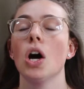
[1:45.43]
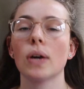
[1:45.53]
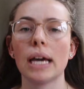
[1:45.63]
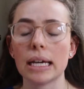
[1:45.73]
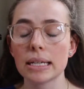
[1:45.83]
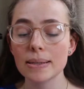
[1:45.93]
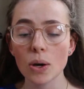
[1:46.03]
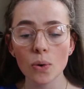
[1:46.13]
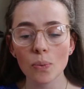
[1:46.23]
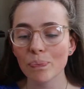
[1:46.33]
Okay,
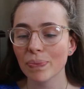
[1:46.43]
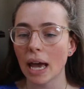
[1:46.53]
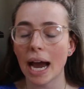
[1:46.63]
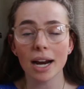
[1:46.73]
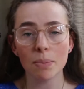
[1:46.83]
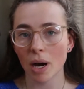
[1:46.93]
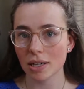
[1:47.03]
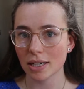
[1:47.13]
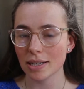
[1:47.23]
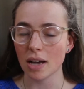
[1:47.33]
so Harry
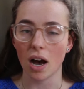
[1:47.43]
Potter is